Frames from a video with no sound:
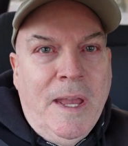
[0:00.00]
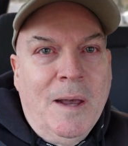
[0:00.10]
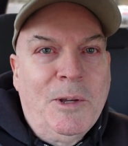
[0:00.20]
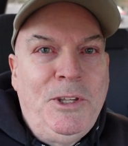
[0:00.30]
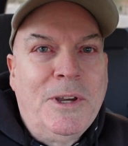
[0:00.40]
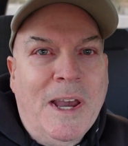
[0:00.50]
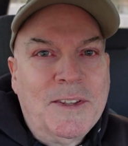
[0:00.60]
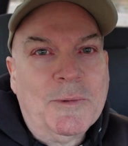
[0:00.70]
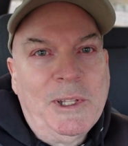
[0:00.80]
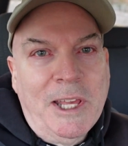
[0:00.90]
How about you
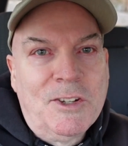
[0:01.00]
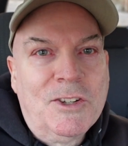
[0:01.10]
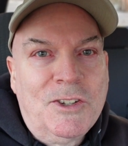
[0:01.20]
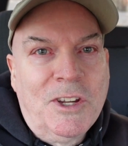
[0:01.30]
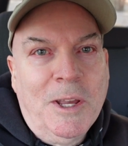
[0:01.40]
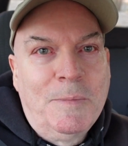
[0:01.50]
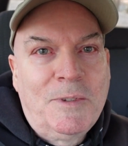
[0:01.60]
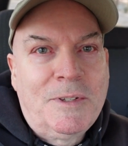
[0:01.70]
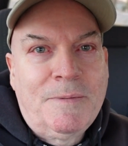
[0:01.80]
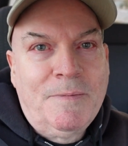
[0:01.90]
guys in
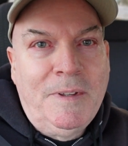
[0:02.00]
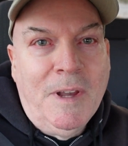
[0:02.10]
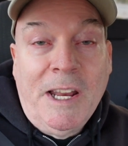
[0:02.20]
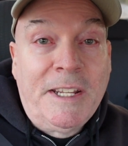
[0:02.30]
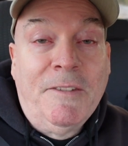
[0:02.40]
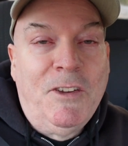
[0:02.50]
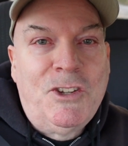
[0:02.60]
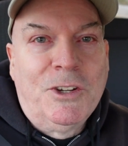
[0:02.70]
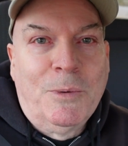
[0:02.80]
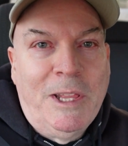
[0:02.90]
relationships,
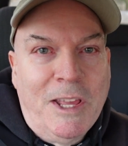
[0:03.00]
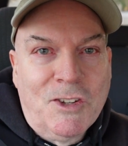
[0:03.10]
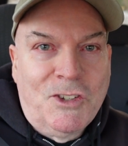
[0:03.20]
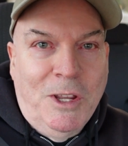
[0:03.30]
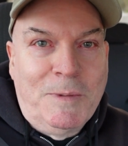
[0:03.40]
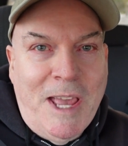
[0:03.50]
unconventional relationships?